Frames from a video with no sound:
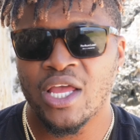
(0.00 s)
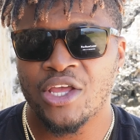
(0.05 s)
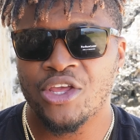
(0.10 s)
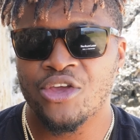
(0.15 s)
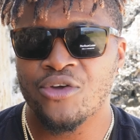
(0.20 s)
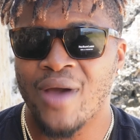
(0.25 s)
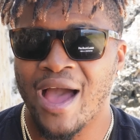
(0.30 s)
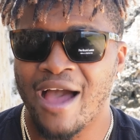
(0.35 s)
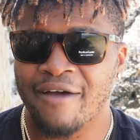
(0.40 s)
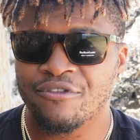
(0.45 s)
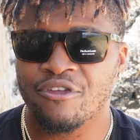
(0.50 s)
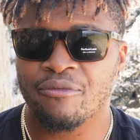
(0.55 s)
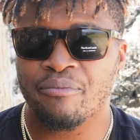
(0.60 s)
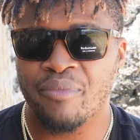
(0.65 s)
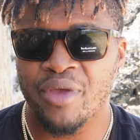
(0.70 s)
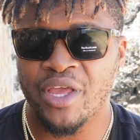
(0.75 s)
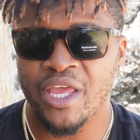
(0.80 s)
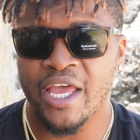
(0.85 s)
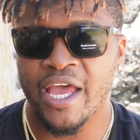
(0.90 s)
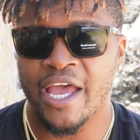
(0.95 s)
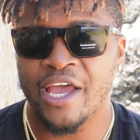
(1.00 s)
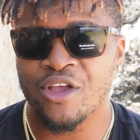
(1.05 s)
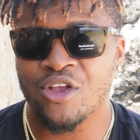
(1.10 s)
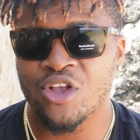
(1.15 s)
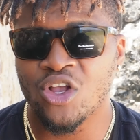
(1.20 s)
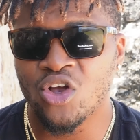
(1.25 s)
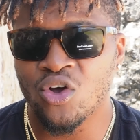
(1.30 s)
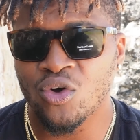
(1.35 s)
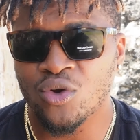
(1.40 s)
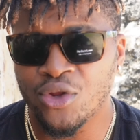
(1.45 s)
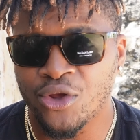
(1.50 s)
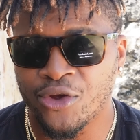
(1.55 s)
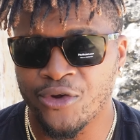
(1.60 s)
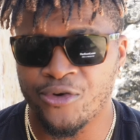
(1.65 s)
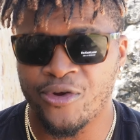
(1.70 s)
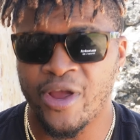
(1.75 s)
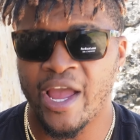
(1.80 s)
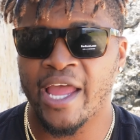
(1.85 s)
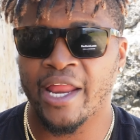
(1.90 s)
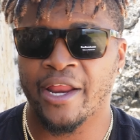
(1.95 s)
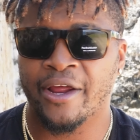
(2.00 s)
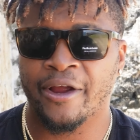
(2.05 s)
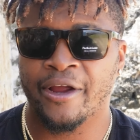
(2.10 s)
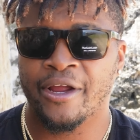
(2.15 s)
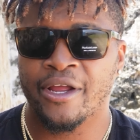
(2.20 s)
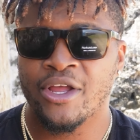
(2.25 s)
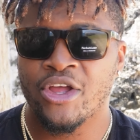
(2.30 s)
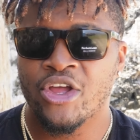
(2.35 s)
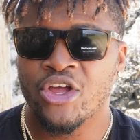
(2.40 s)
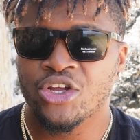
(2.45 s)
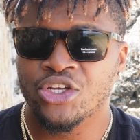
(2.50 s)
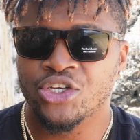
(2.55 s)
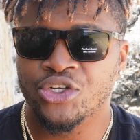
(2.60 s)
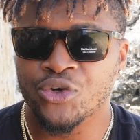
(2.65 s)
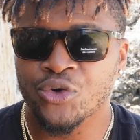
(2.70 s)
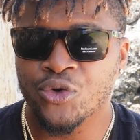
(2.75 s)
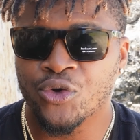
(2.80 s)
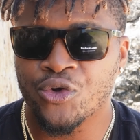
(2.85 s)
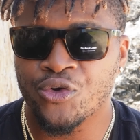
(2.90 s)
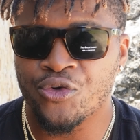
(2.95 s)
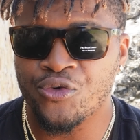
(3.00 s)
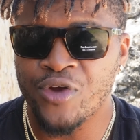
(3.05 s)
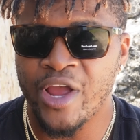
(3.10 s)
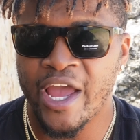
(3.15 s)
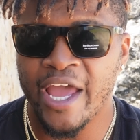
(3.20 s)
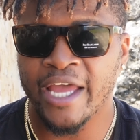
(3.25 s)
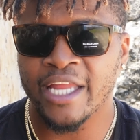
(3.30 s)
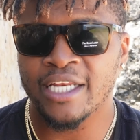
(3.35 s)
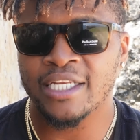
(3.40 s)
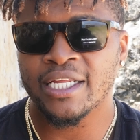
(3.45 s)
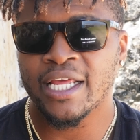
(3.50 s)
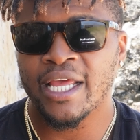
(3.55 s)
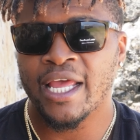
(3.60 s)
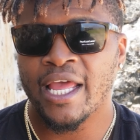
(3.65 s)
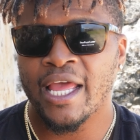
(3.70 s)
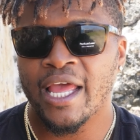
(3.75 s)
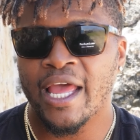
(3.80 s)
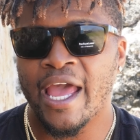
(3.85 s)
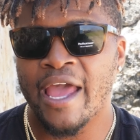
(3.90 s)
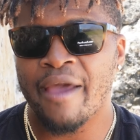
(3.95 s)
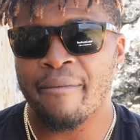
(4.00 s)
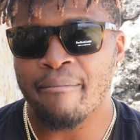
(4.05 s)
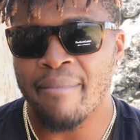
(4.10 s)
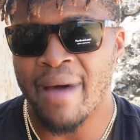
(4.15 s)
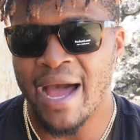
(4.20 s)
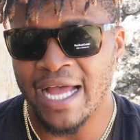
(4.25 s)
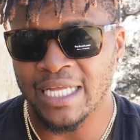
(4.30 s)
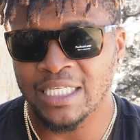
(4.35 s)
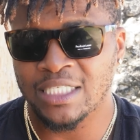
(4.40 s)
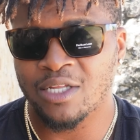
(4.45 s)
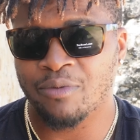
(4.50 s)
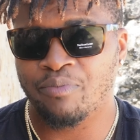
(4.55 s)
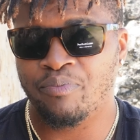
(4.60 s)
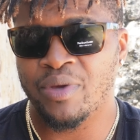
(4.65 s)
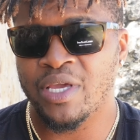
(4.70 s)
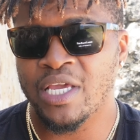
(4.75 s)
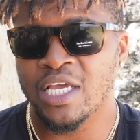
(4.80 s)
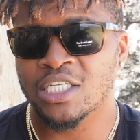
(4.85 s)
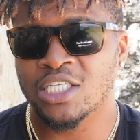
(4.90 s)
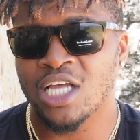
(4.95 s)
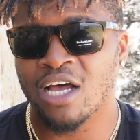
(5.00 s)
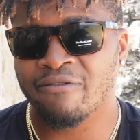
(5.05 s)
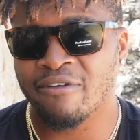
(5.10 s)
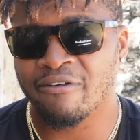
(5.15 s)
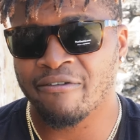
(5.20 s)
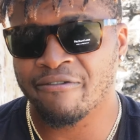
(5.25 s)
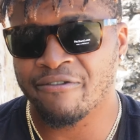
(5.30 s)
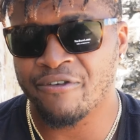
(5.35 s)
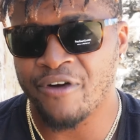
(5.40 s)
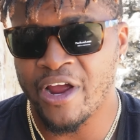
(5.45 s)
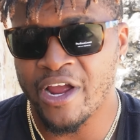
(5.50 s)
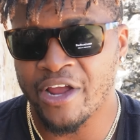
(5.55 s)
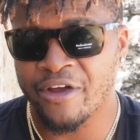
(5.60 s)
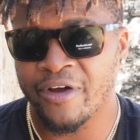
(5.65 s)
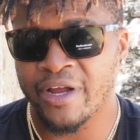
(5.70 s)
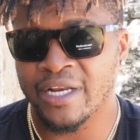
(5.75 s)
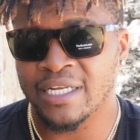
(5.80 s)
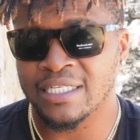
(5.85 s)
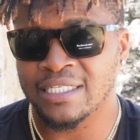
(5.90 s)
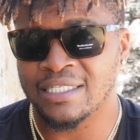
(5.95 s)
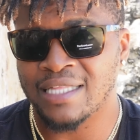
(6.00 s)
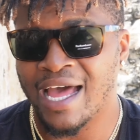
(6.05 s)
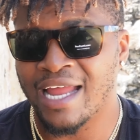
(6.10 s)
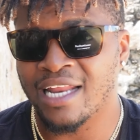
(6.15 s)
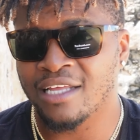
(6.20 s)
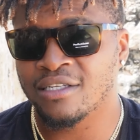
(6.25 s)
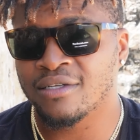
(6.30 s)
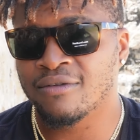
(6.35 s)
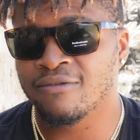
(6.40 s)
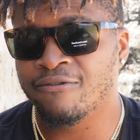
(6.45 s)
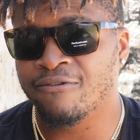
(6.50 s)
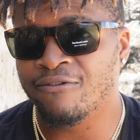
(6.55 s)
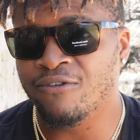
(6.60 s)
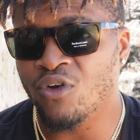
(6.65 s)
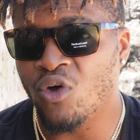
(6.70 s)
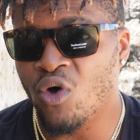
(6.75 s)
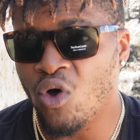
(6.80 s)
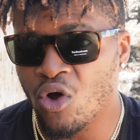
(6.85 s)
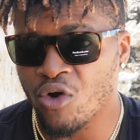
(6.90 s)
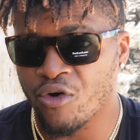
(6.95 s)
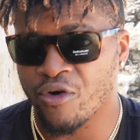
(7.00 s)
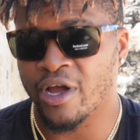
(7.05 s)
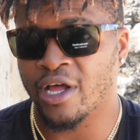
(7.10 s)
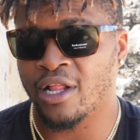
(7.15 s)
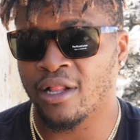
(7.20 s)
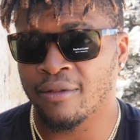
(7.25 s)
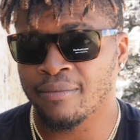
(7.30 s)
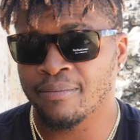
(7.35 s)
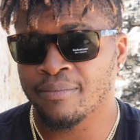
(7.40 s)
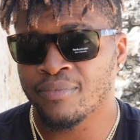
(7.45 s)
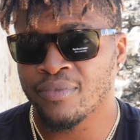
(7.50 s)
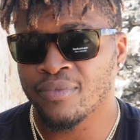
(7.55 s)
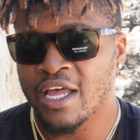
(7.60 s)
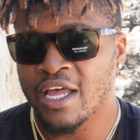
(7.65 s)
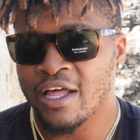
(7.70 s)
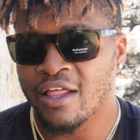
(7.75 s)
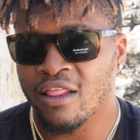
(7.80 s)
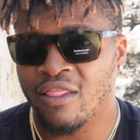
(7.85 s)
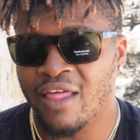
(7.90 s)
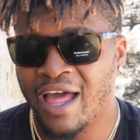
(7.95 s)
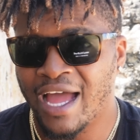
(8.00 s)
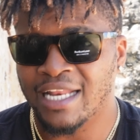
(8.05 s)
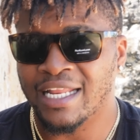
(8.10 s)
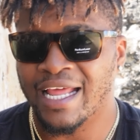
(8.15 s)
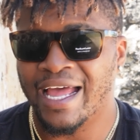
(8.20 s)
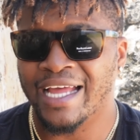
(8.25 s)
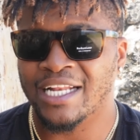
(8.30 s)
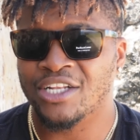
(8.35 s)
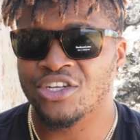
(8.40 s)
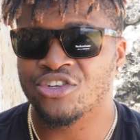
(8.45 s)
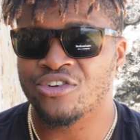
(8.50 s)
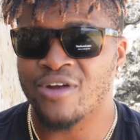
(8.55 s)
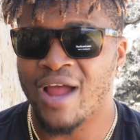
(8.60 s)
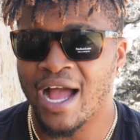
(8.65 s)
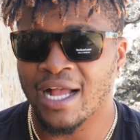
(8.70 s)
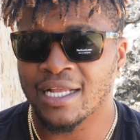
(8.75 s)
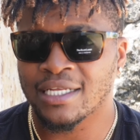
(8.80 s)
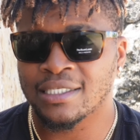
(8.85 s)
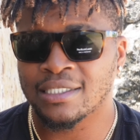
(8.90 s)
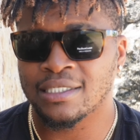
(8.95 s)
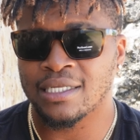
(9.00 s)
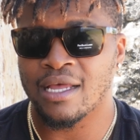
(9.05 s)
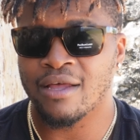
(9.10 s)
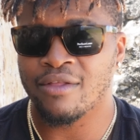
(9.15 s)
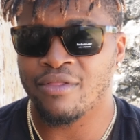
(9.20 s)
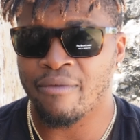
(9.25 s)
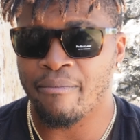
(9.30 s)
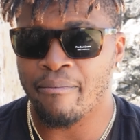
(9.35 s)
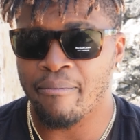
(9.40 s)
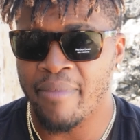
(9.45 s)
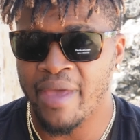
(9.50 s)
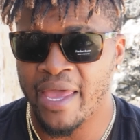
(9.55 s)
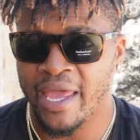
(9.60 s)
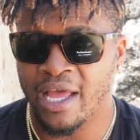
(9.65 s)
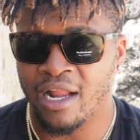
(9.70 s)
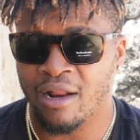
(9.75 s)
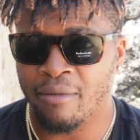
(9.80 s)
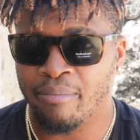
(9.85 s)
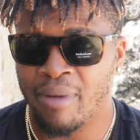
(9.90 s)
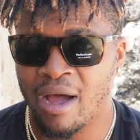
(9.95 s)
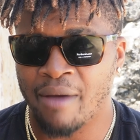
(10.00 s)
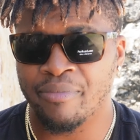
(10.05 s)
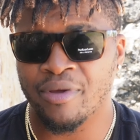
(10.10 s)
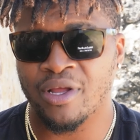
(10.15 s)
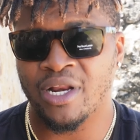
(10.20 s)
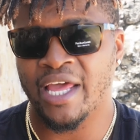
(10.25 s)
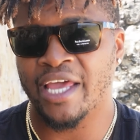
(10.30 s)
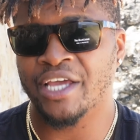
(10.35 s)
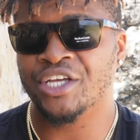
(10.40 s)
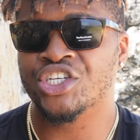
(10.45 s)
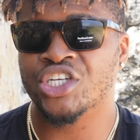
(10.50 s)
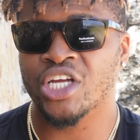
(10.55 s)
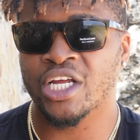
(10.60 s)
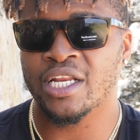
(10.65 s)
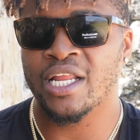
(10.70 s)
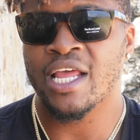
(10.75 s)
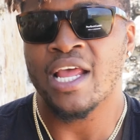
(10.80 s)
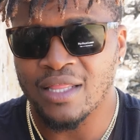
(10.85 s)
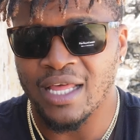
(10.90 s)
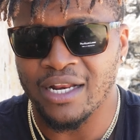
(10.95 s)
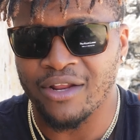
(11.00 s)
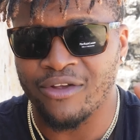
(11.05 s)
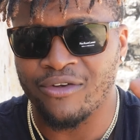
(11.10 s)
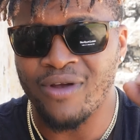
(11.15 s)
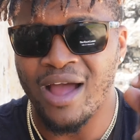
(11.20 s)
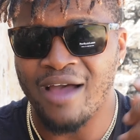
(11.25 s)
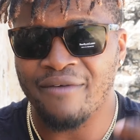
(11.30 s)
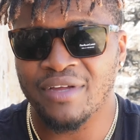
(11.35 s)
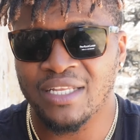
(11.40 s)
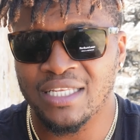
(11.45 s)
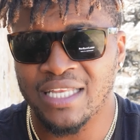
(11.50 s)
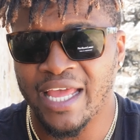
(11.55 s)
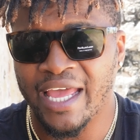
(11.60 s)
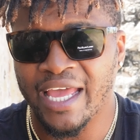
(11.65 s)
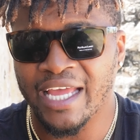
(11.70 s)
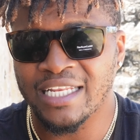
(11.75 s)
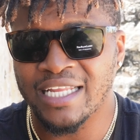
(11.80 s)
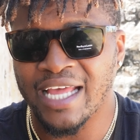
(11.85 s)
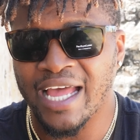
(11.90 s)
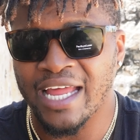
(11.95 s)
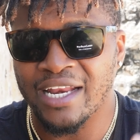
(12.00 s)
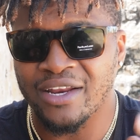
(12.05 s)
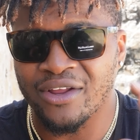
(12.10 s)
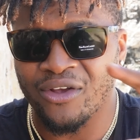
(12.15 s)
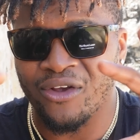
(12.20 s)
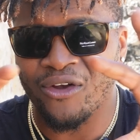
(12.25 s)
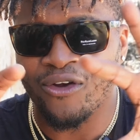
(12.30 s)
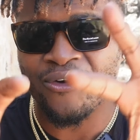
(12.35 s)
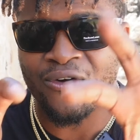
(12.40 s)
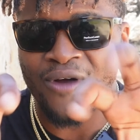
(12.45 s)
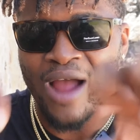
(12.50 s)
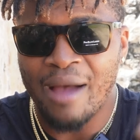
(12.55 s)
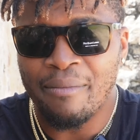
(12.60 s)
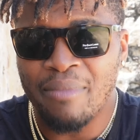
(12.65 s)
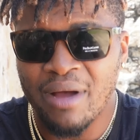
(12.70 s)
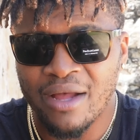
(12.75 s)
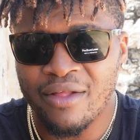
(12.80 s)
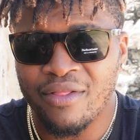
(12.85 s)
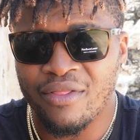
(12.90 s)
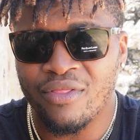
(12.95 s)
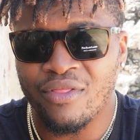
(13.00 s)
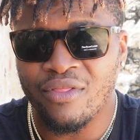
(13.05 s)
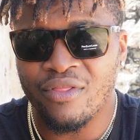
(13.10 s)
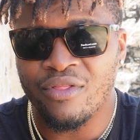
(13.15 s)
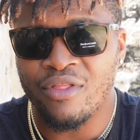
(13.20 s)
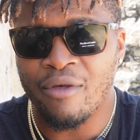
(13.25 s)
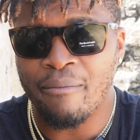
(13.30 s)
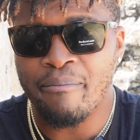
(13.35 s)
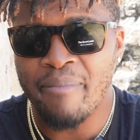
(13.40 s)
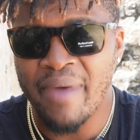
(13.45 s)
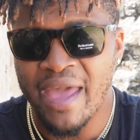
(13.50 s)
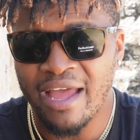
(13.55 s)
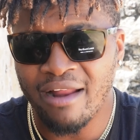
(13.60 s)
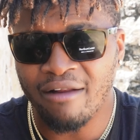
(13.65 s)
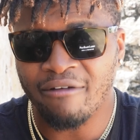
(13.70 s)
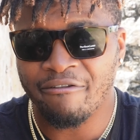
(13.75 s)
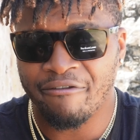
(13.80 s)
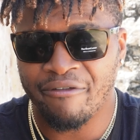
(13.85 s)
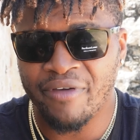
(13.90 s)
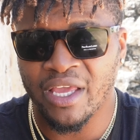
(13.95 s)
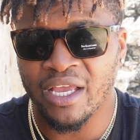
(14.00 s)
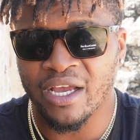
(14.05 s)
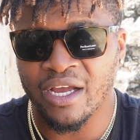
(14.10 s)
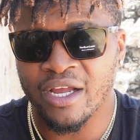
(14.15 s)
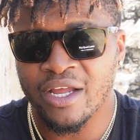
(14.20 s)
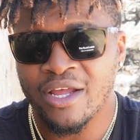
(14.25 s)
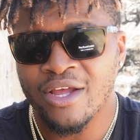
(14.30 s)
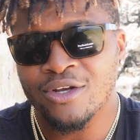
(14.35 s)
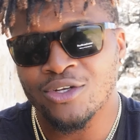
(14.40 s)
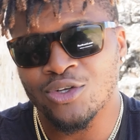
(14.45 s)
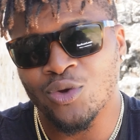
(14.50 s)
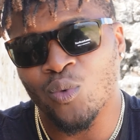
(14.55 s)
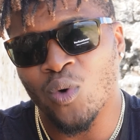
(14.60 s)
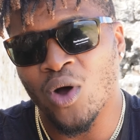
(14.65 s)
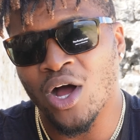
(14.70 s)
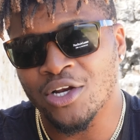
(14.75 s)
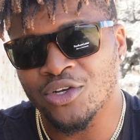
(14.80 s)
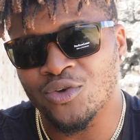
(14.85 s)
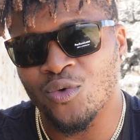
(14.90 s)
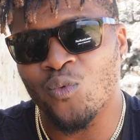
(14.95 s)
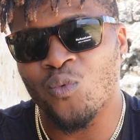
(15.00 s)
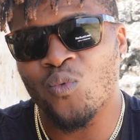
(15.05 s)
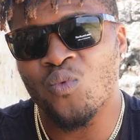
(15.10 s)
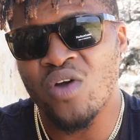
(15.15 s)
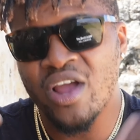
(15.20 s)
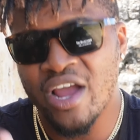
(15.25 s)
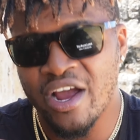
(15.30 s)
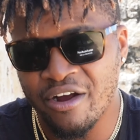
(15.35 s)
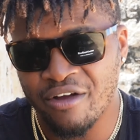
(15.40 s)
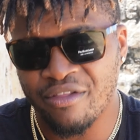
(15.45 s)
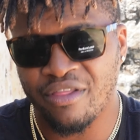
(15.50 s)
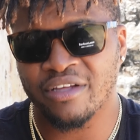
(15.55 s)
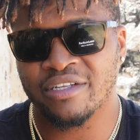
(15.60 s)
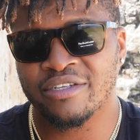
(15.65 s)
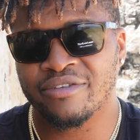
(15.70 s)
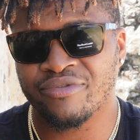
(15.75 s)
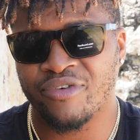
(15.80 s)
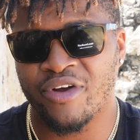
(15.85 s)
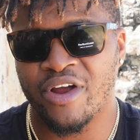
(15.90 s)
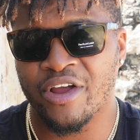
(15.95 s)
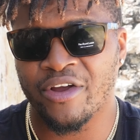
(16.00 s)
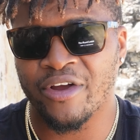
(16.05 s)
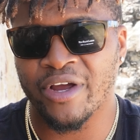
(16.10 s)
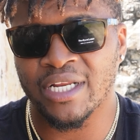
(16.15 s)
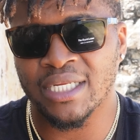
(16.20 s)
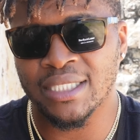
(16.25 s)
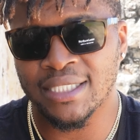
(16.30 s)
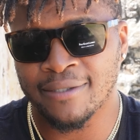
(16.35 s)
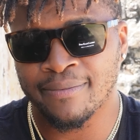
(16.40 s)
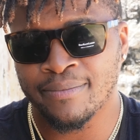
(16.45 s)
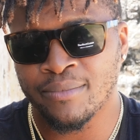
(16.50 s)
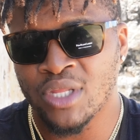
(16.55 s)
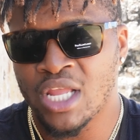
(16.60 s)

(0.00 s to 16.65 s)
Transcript: You have to be a good creator to create a masterpiece of a fragrance that is floral that attracts the male population, that gravitate and grab the male figure to want to wear this fragrance.